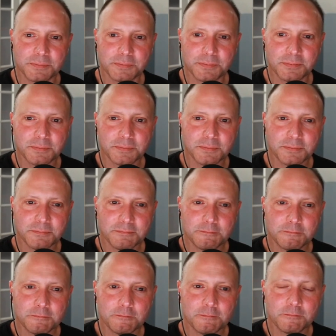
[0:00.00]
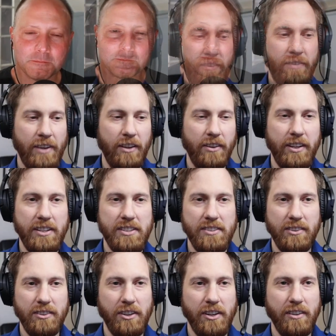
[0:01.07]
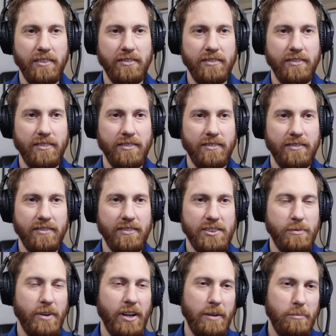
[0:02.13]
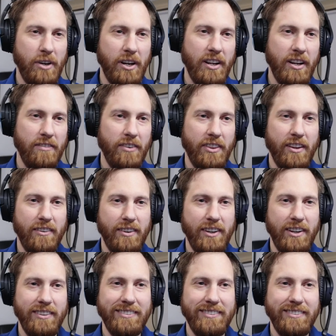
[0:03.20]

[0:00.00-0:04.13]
Right. Yeah, failing is learning. That's yes. why I break everything, right?